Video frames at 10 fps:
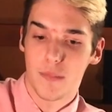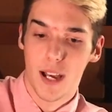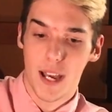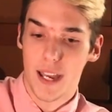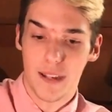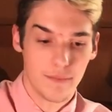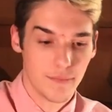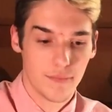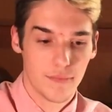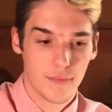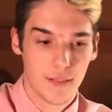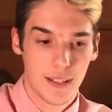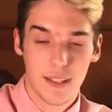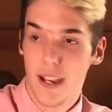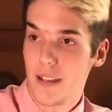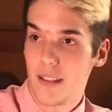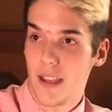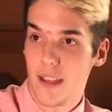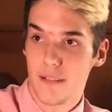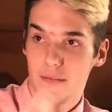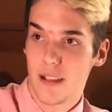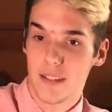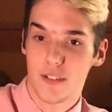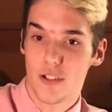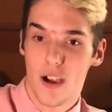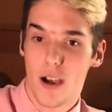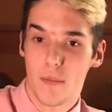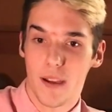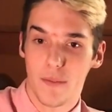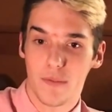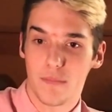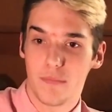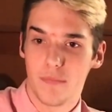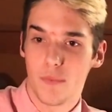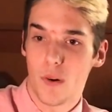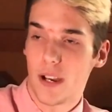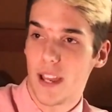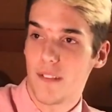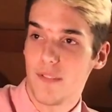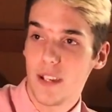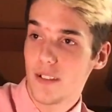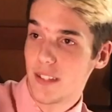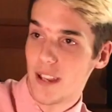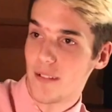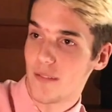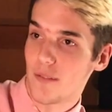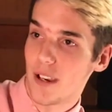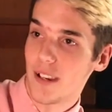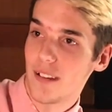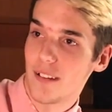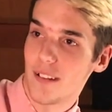I decided that as a job I would work at a figure skating rink.